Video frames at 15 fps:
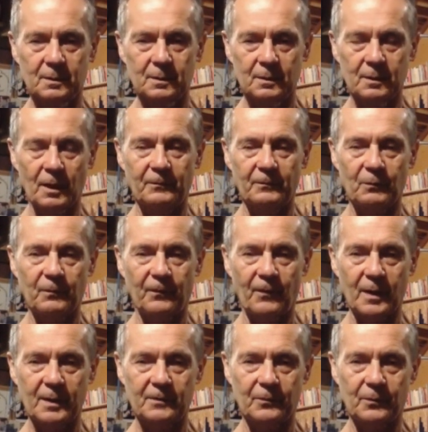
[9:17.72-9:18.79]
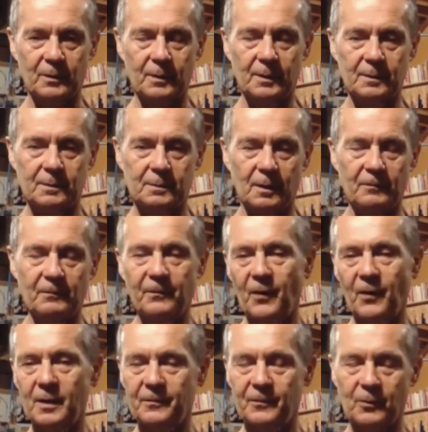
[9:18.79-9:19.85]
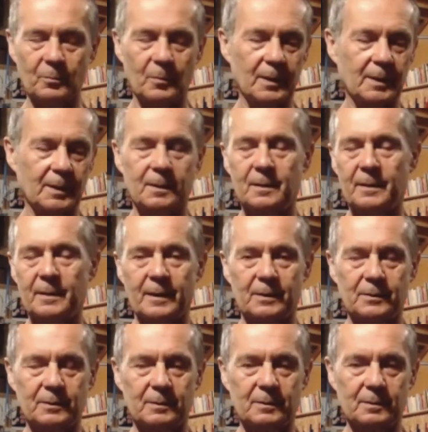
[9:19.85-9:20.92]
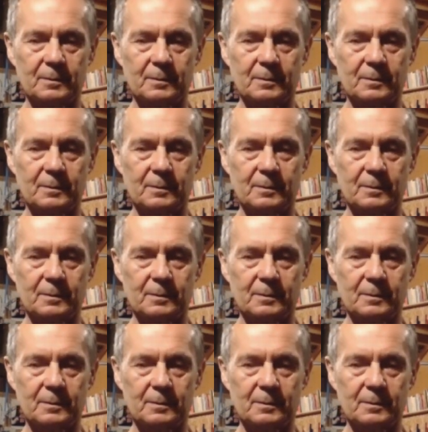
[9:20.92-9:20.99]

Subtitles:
You have to fight for it, and fight from many directions.